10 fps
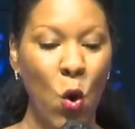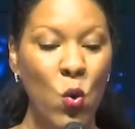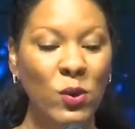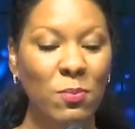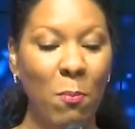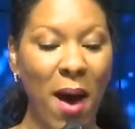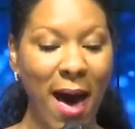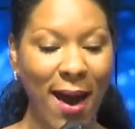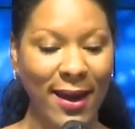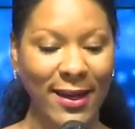whose
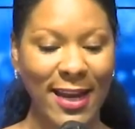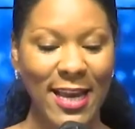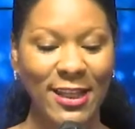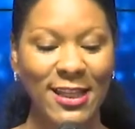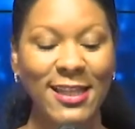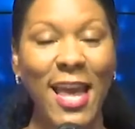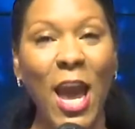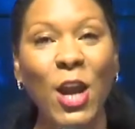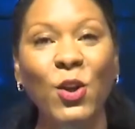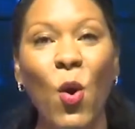mind is
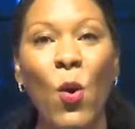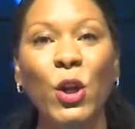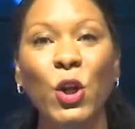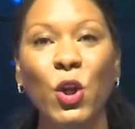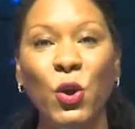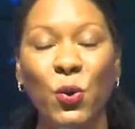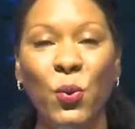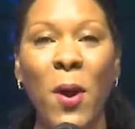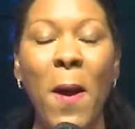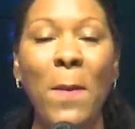stayed on
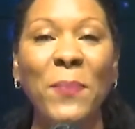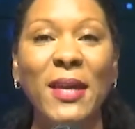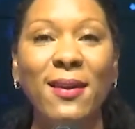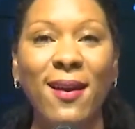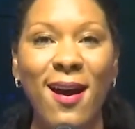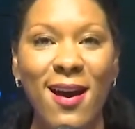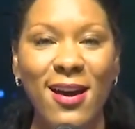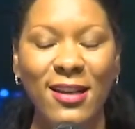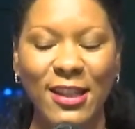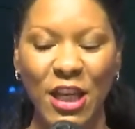you,
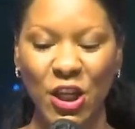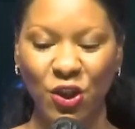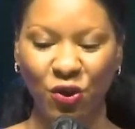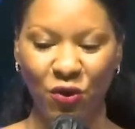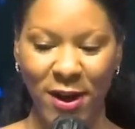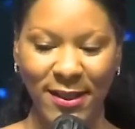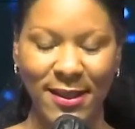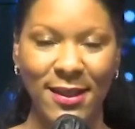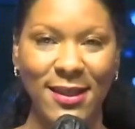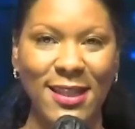because he
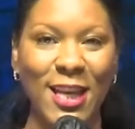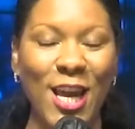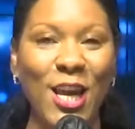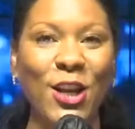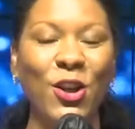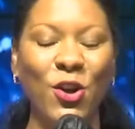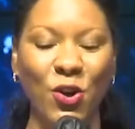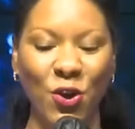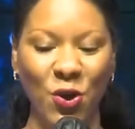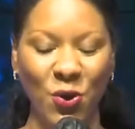trusts in
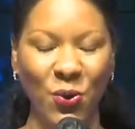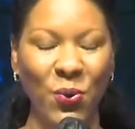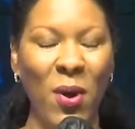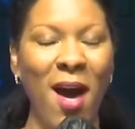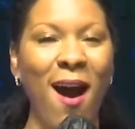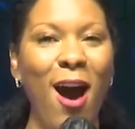you."